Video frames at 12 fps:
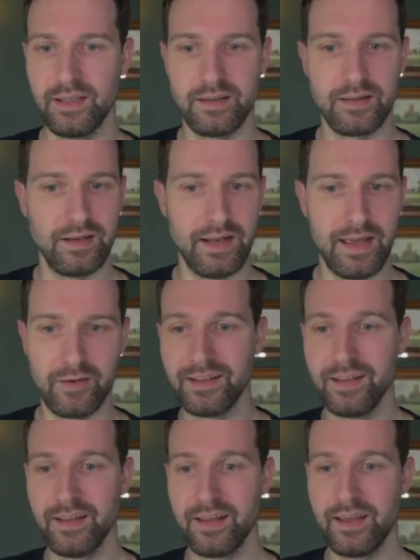the language,
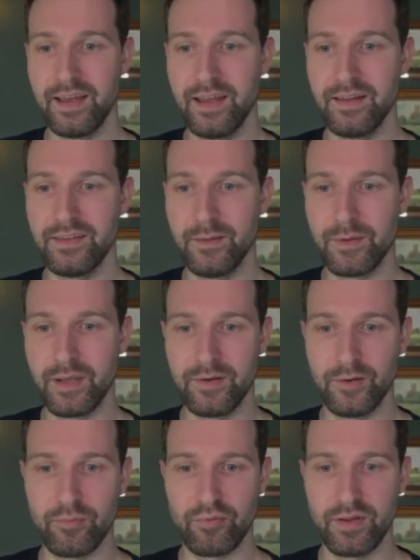and then we have a
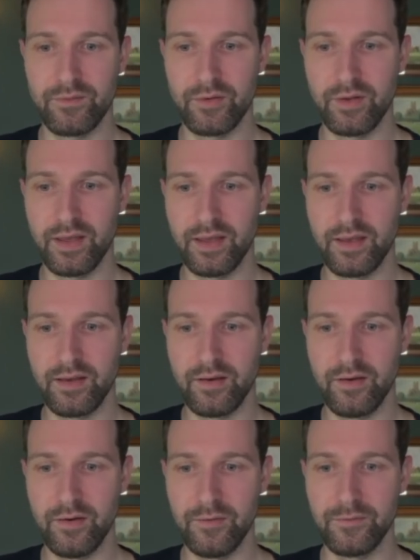little preview here
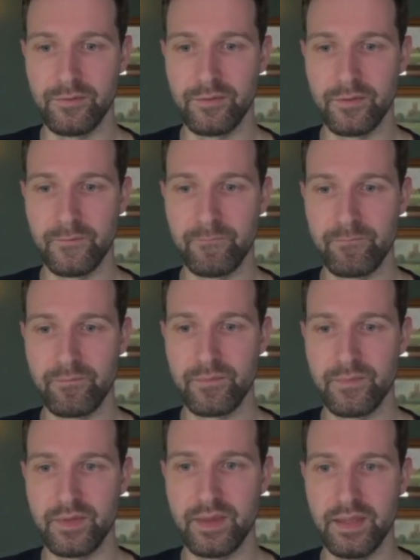of
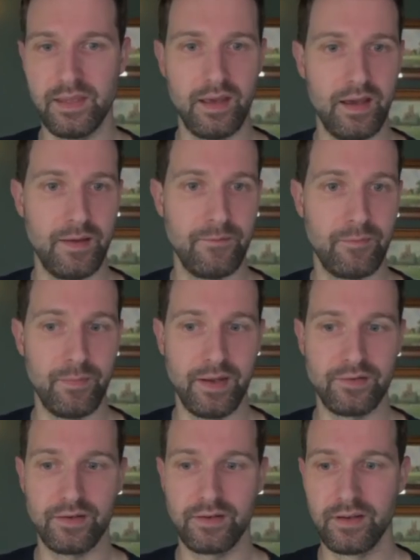the
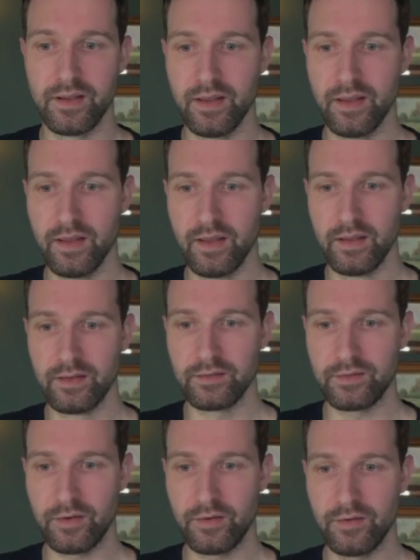information.
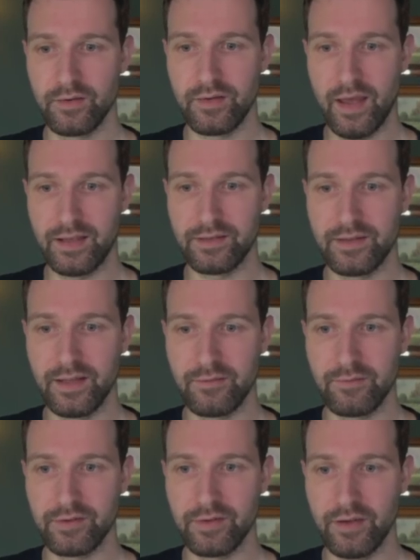So that is then
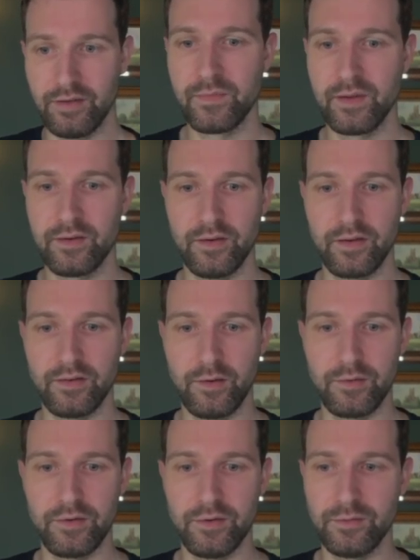returned. You can now
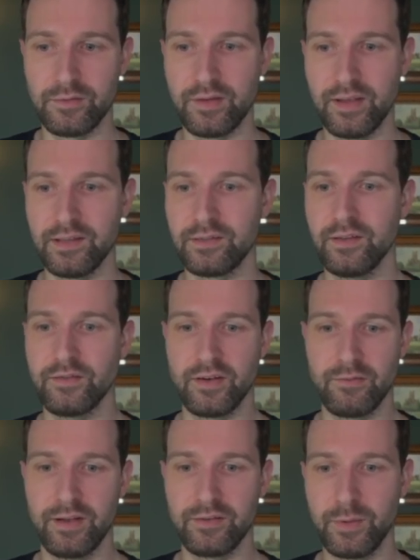use this to
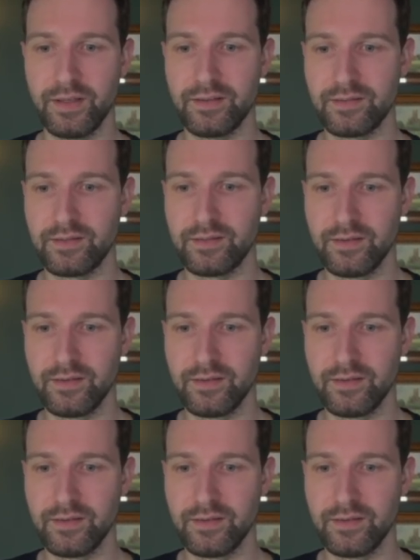generate tweets,